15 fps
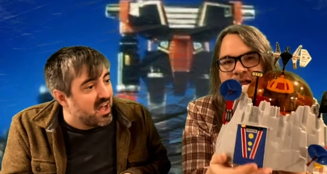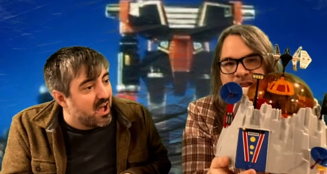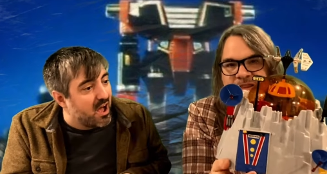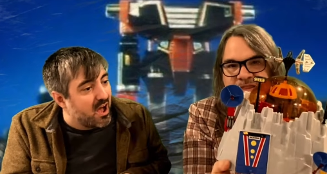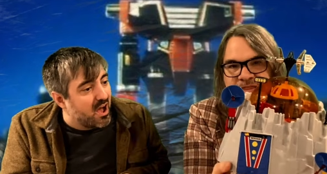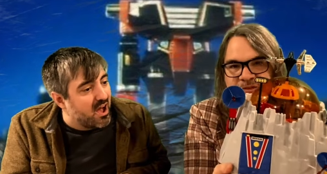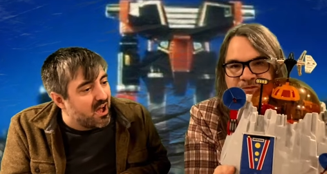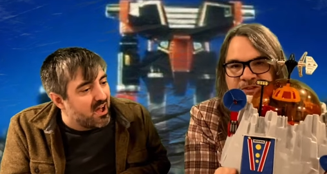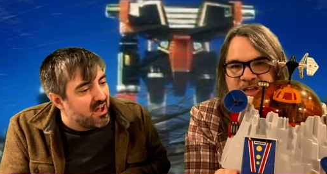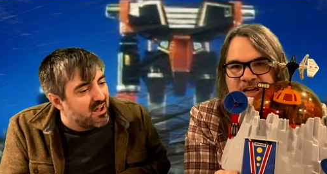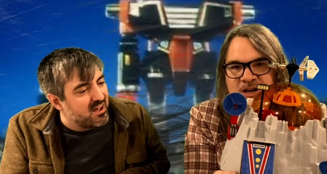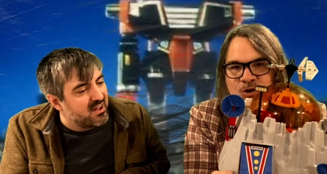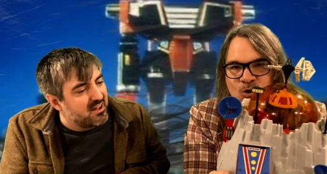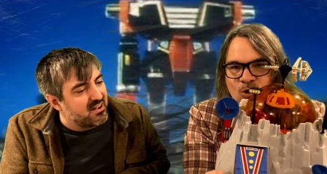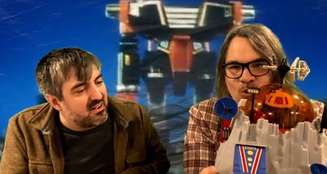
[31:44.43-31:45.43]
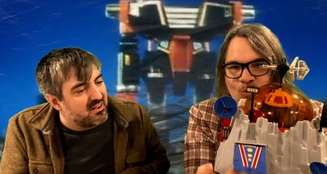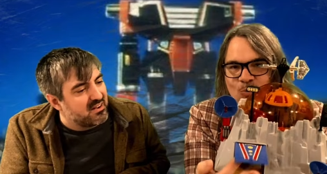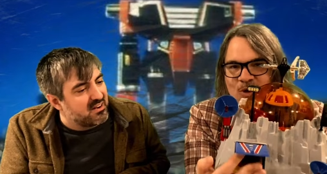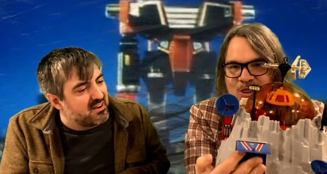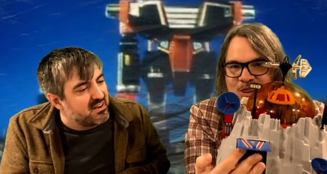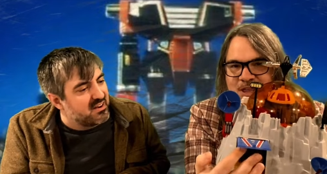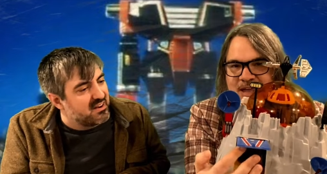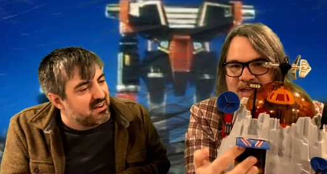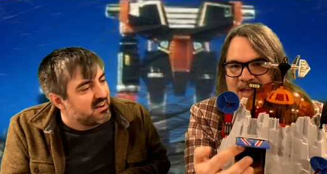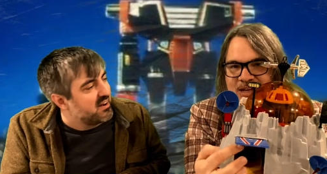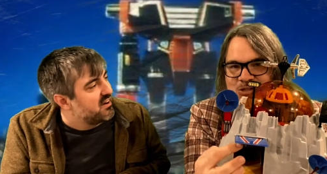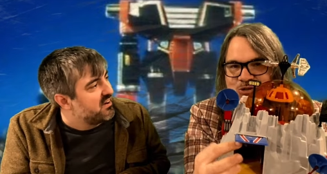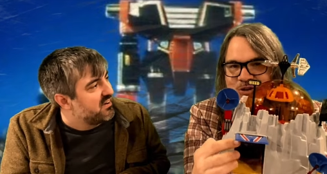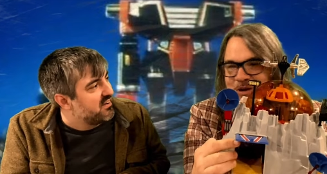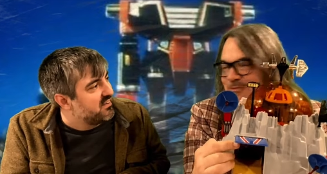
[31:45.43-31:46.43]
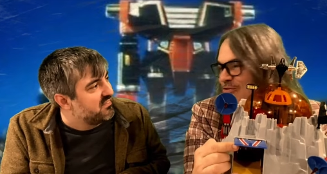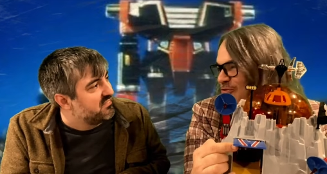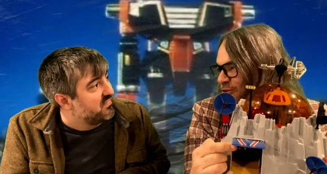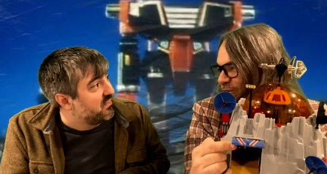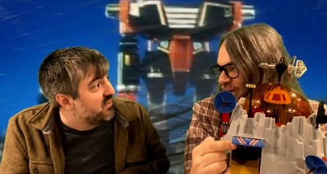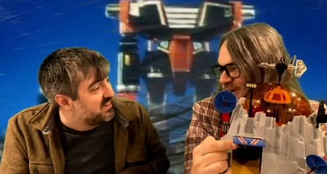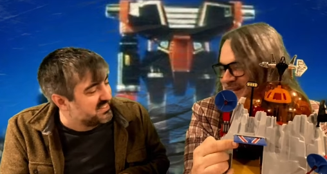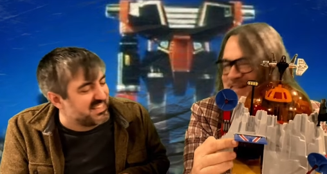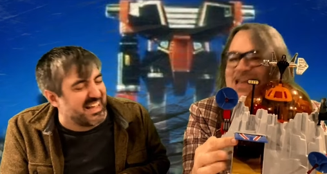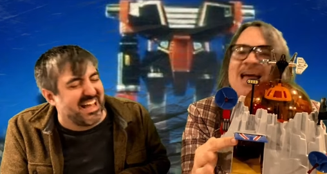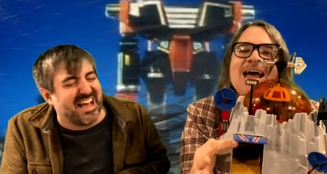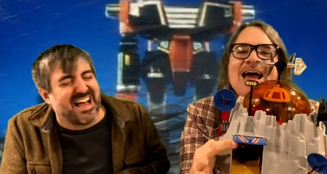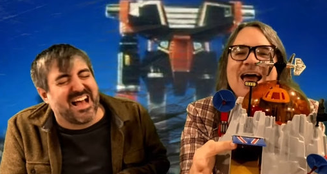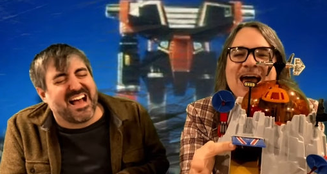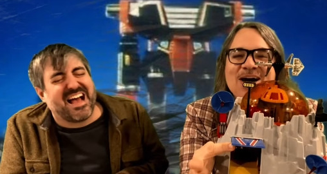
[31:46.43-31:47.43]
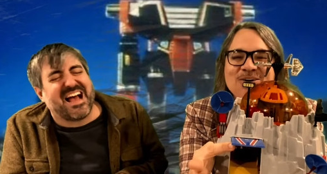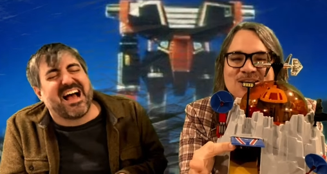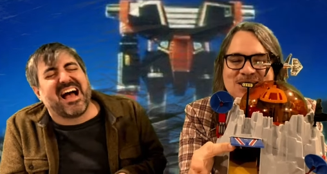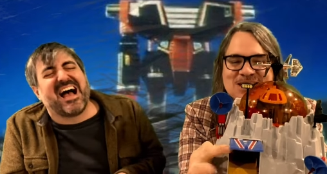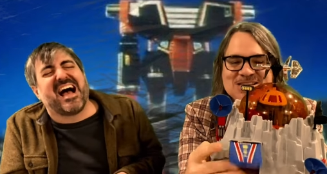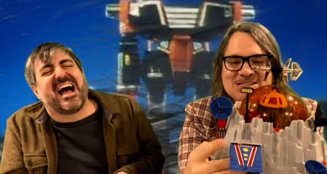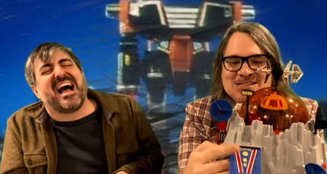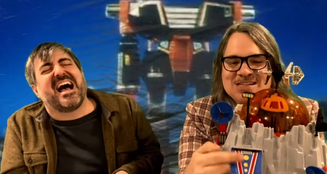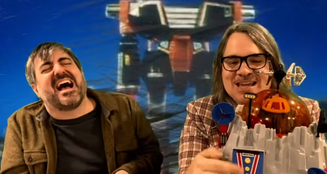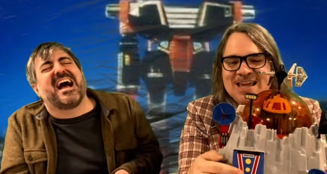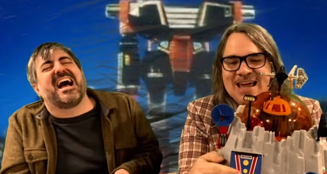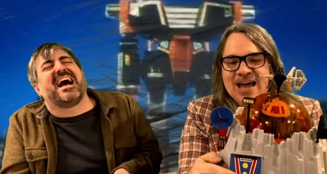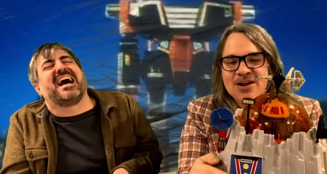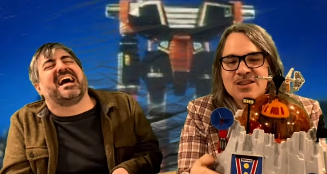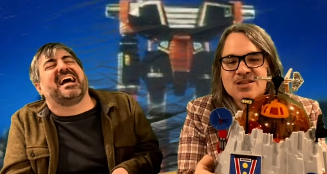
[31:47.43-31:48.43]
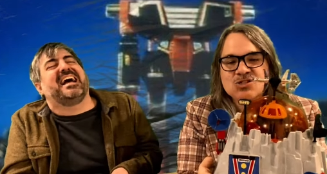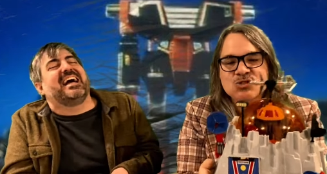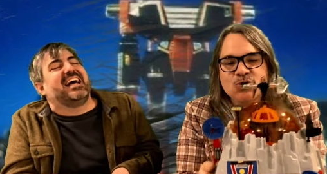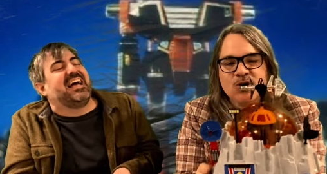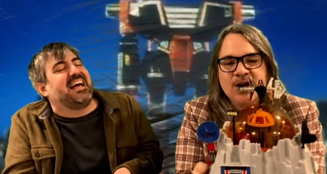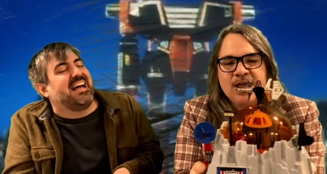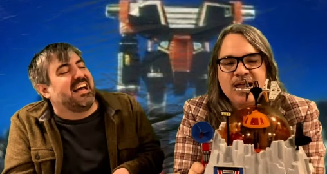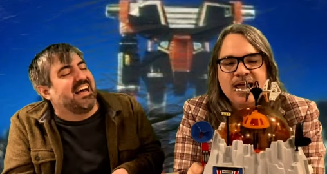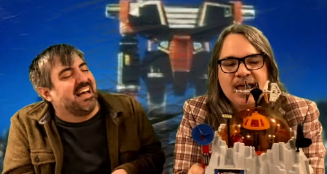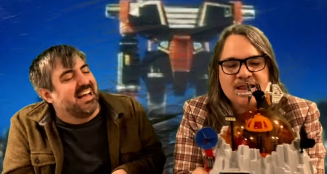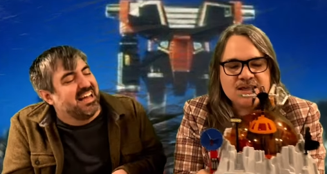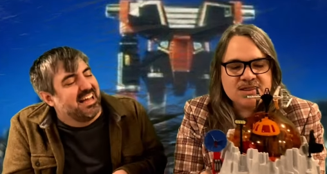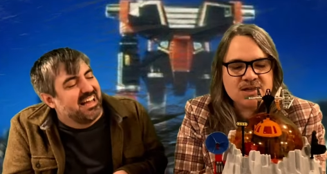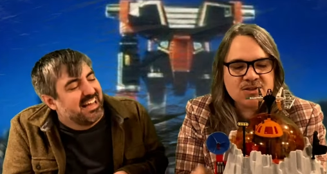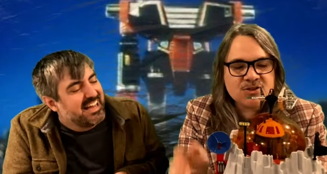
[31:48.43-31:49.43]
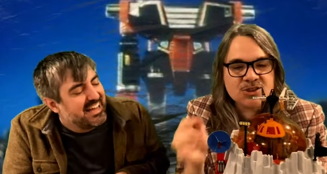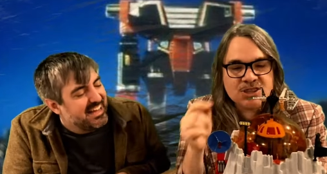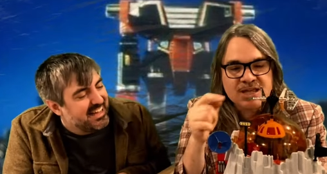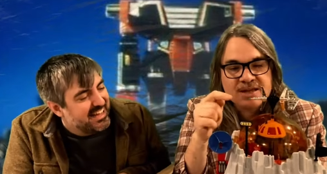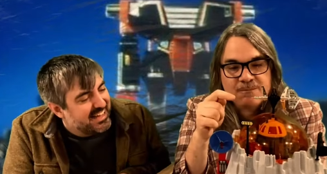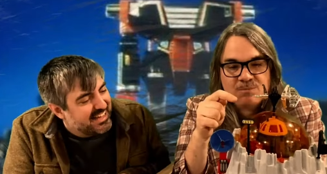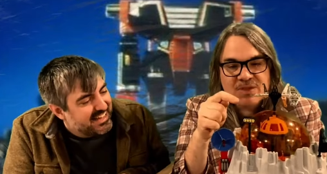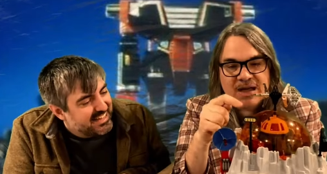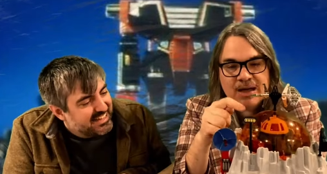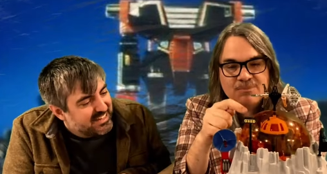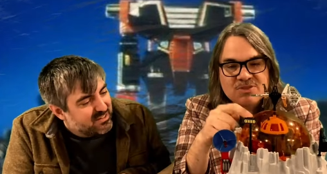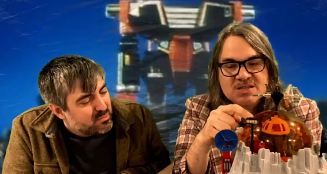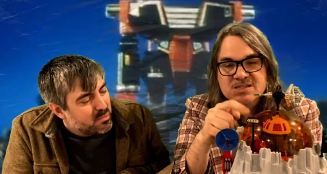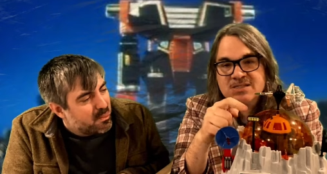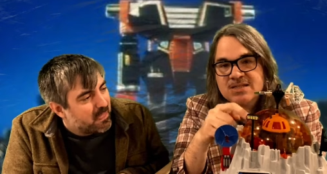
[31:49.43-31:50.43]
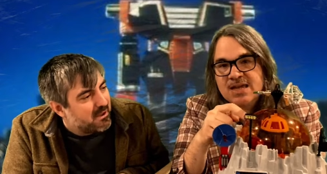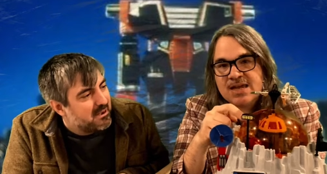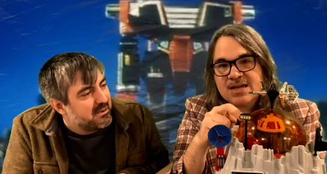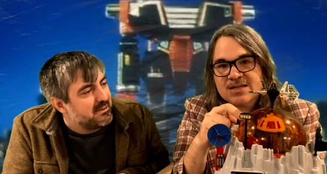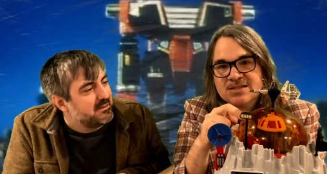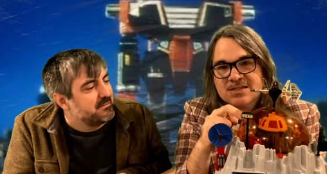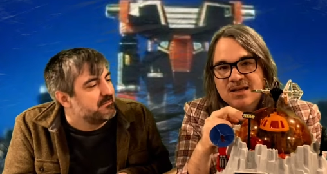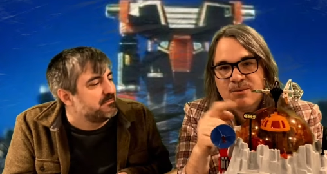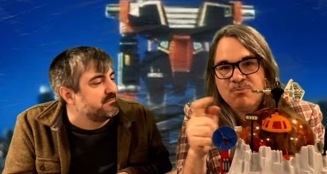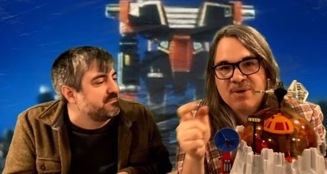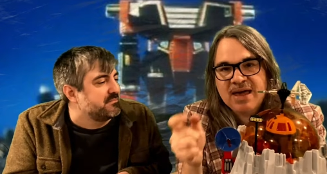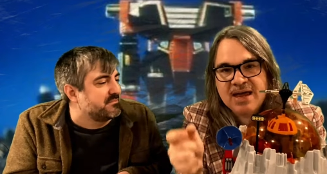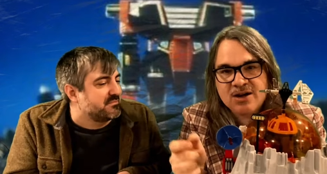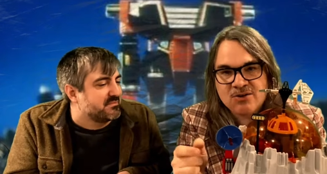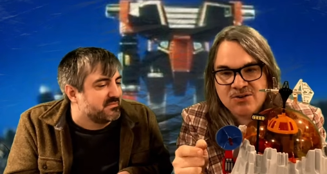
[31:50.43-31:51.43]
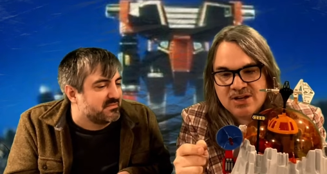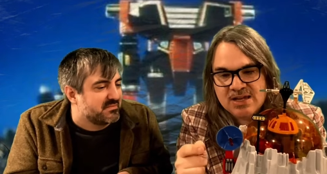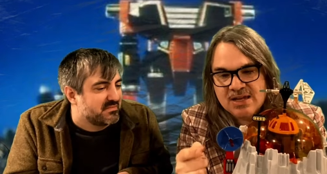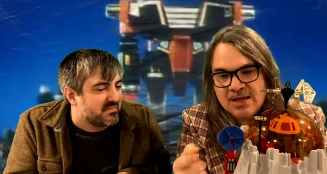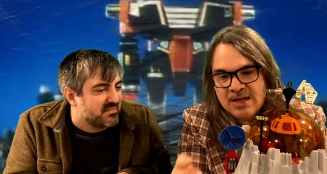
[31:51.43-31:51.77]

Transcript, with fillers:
Speaker 1: the vehicle with like extreme force out of this out of this door. And then the other thing, um, this takes a battery.